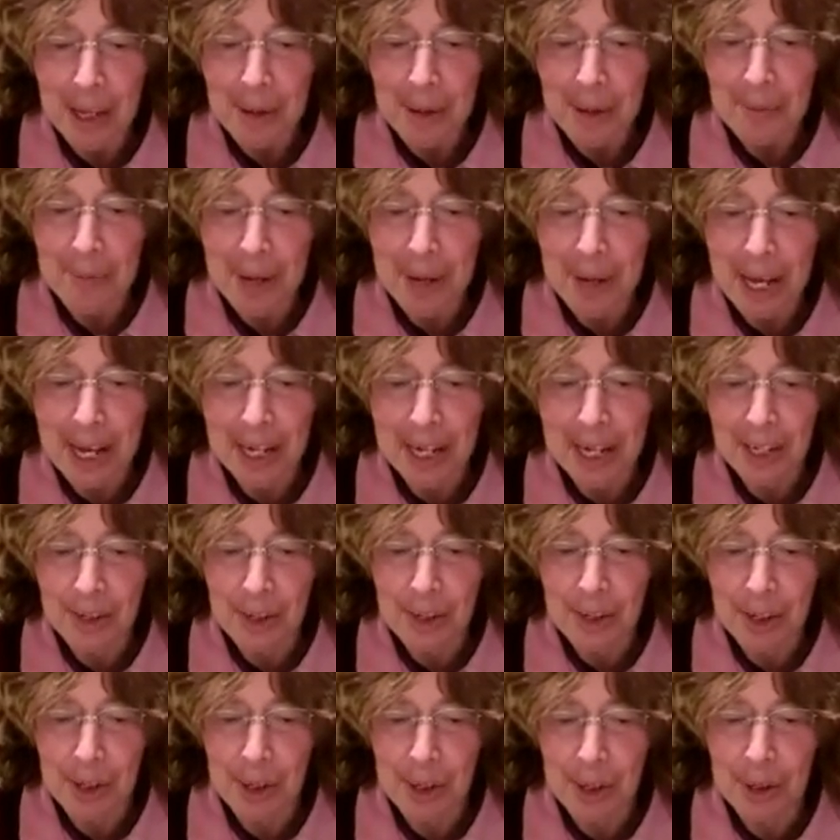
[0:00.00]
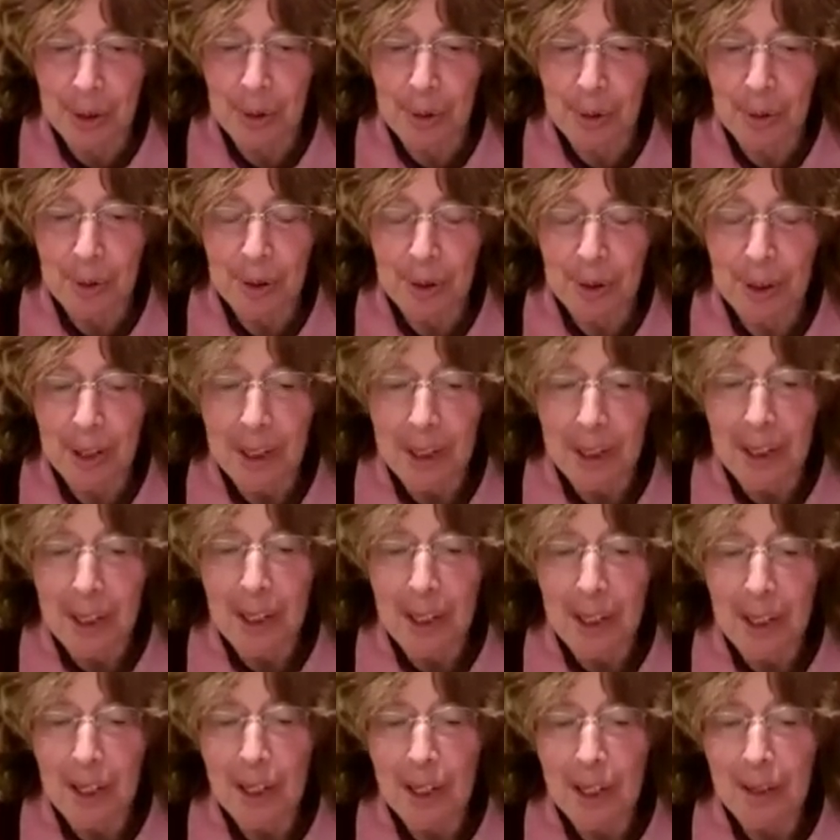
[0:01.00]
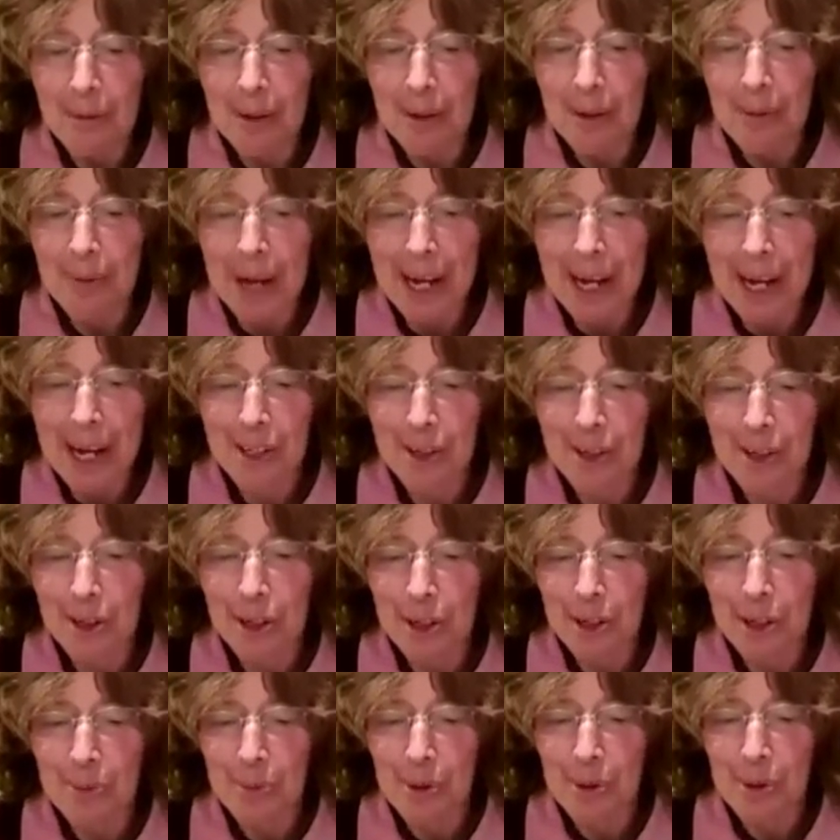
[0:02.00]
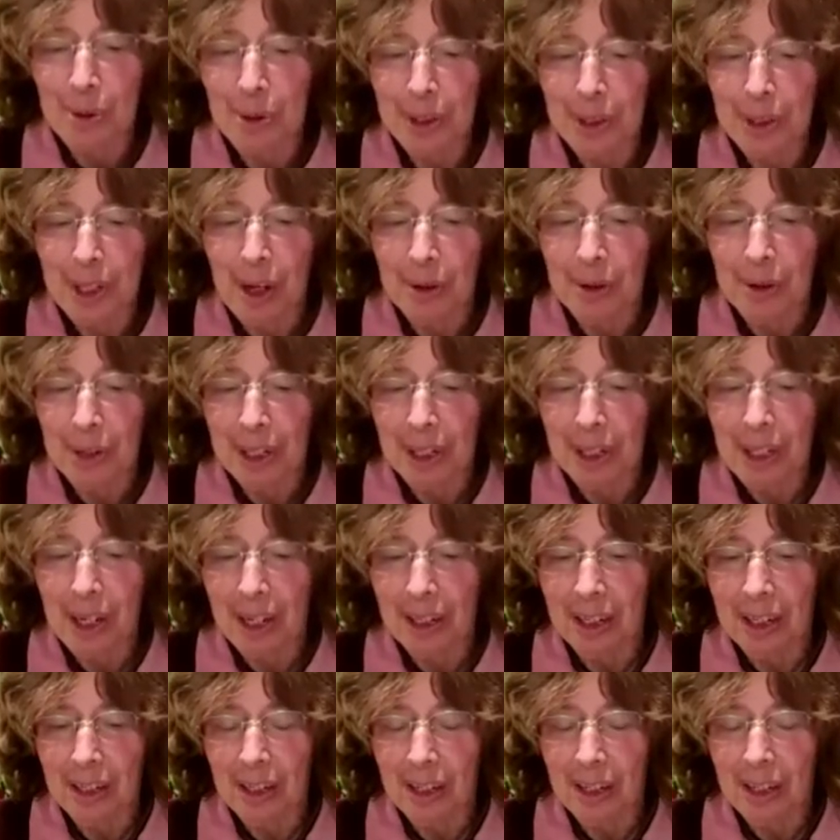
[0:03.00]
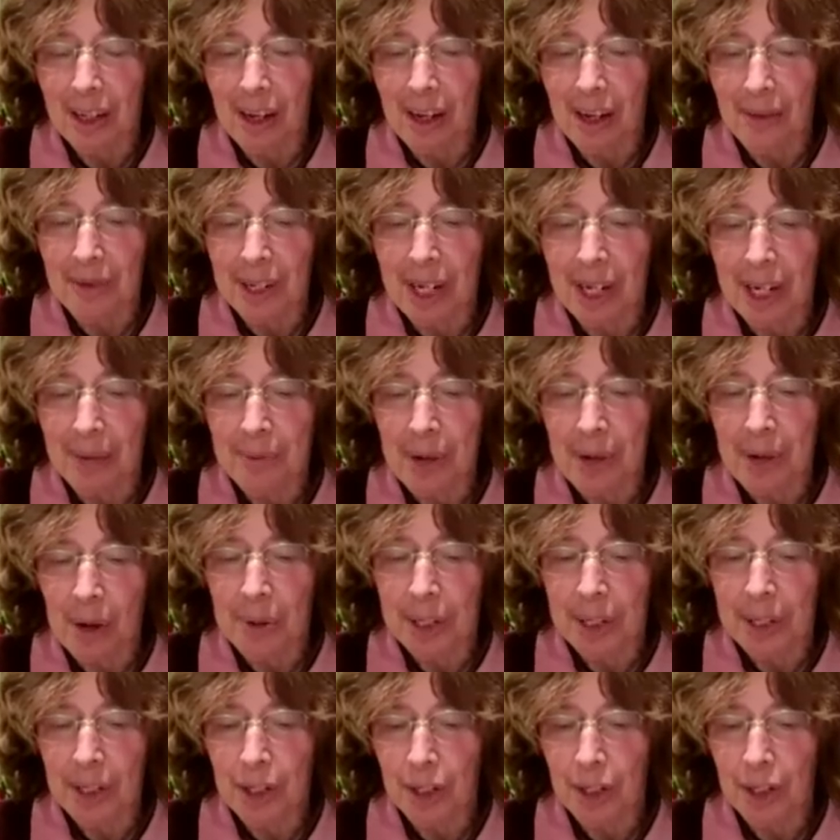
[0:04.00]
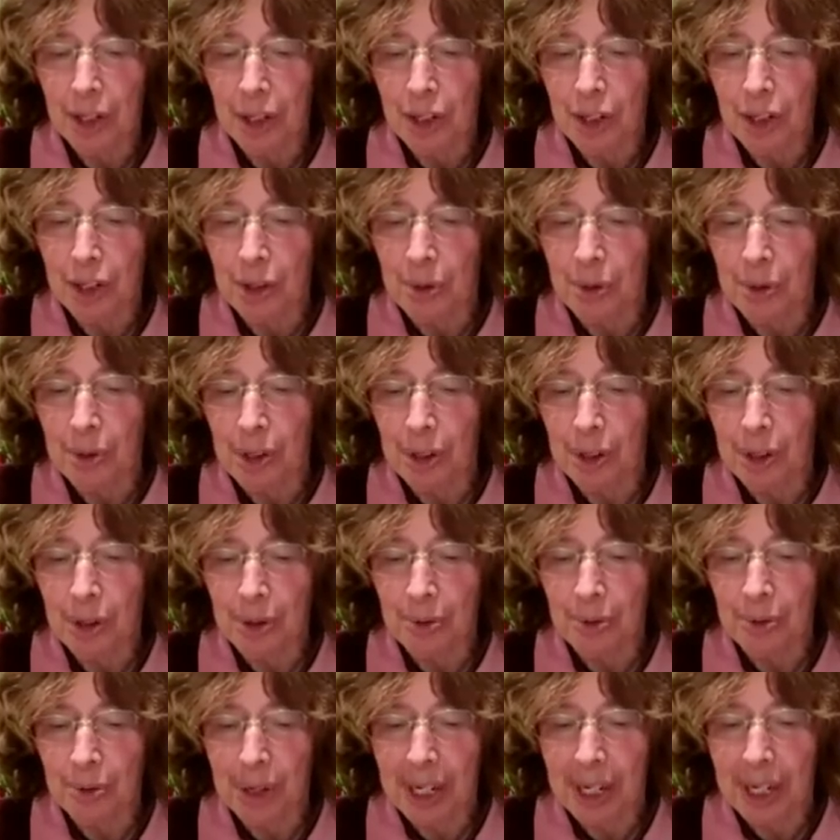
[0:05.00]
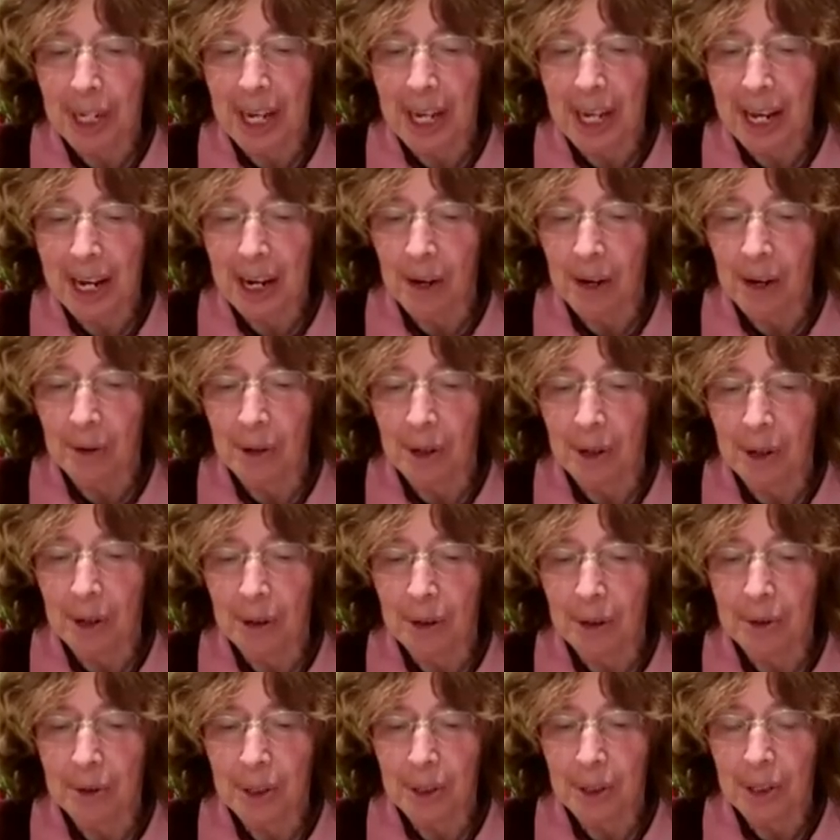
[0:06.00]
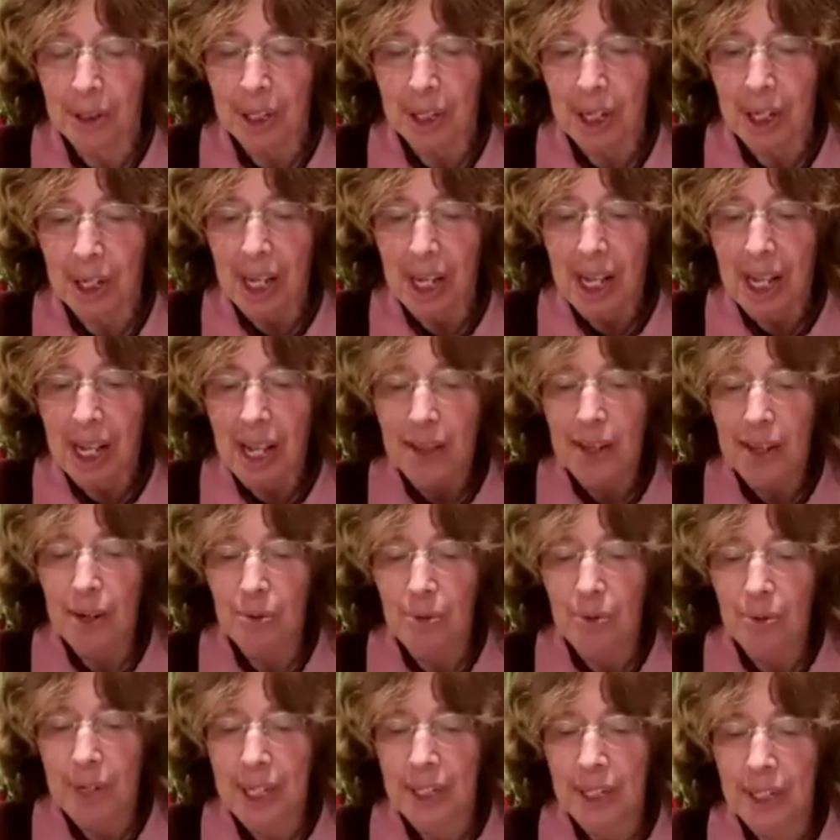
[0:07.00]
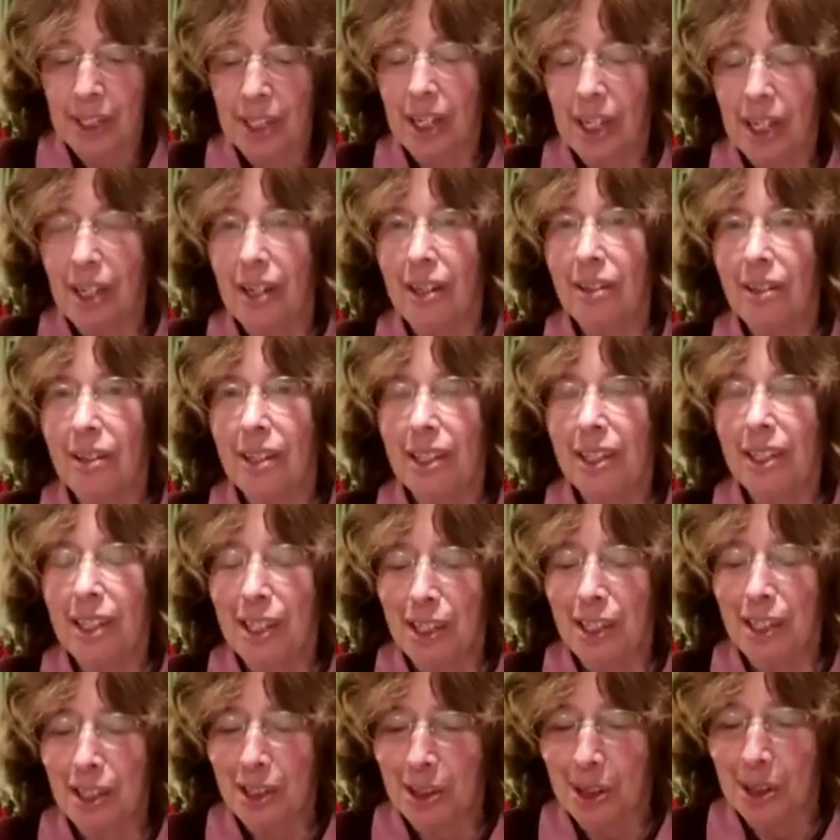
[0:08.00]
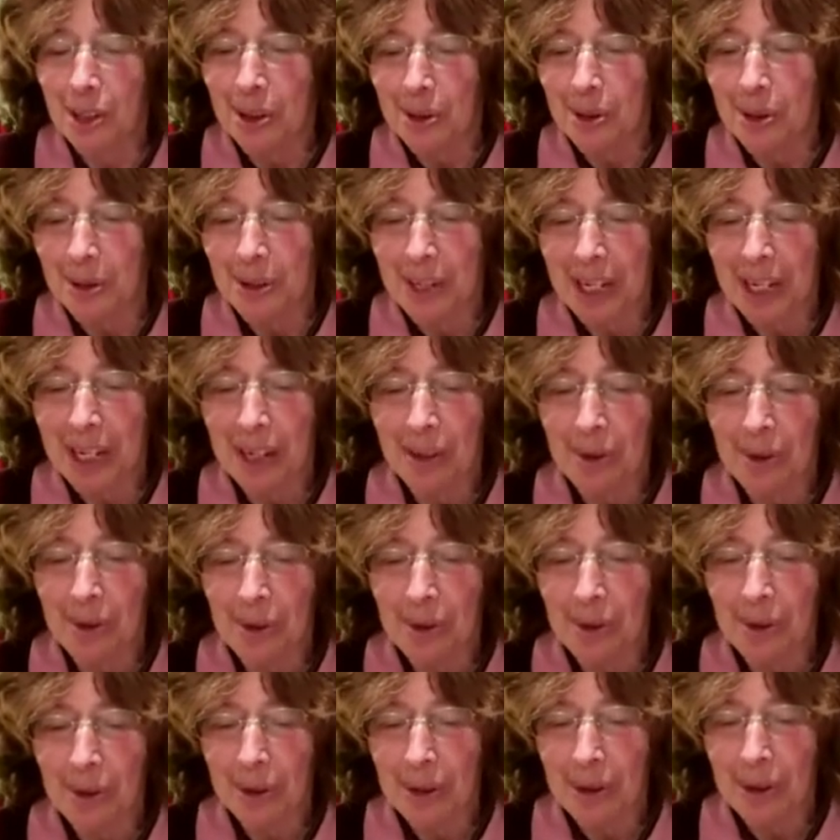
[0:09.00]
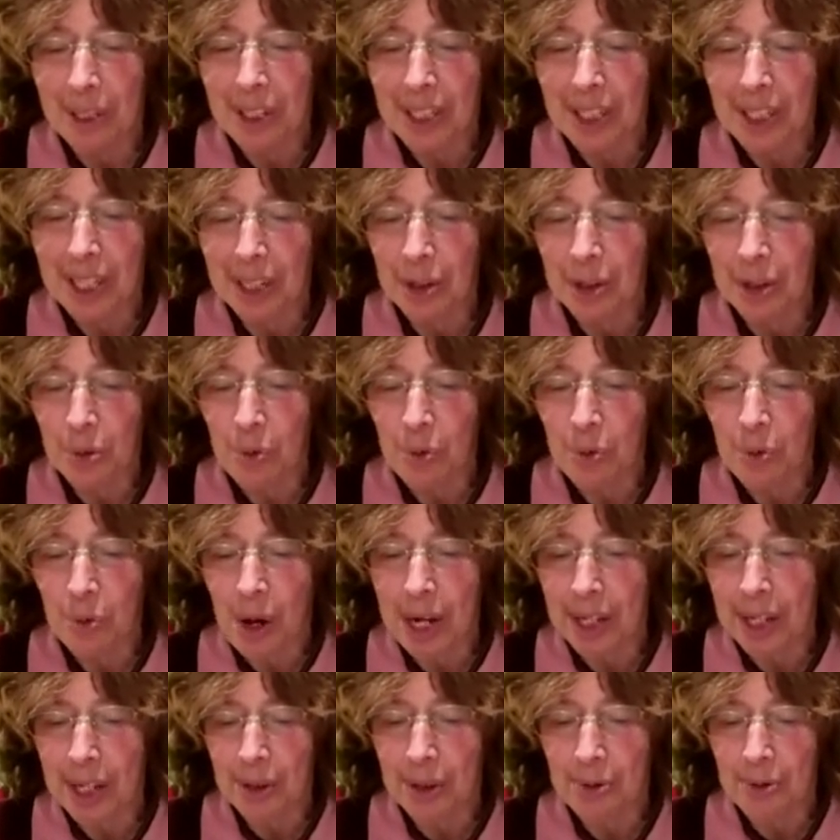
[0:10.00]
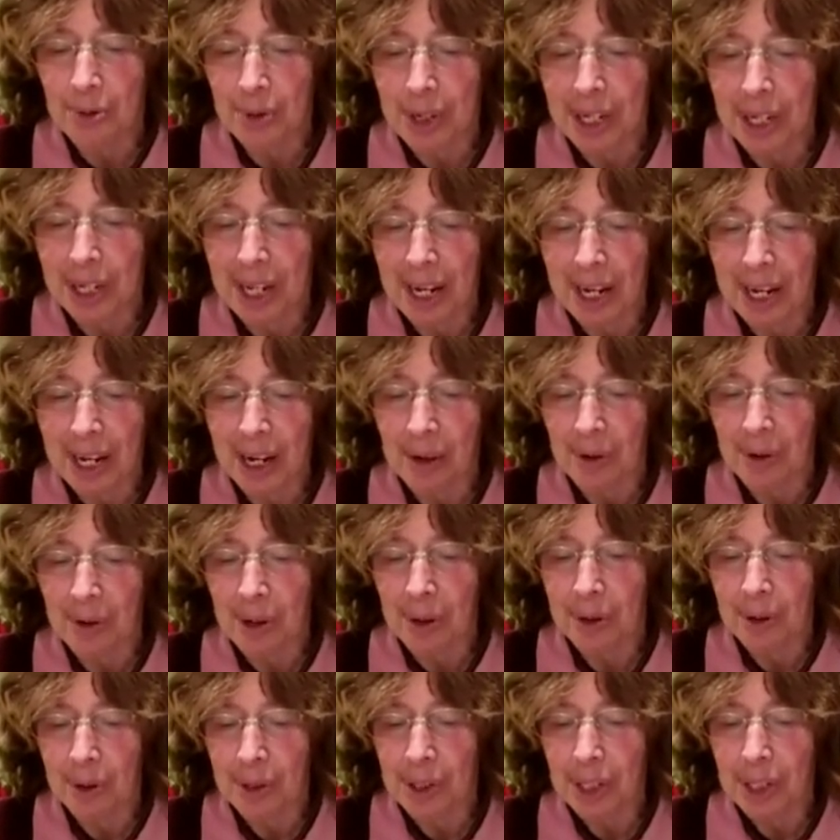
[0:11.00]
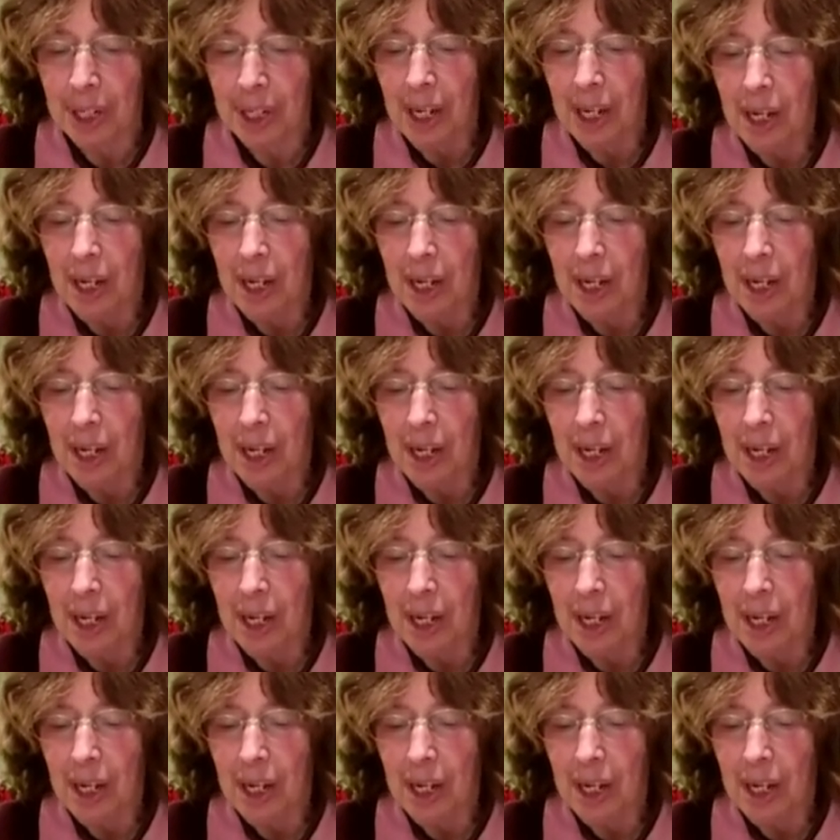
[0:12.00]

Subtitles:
back to Shmuel, Yonatan to David. I'm going to shoot 3 arrows. The Arizal in his Likutei Torah says, why 3 arrows?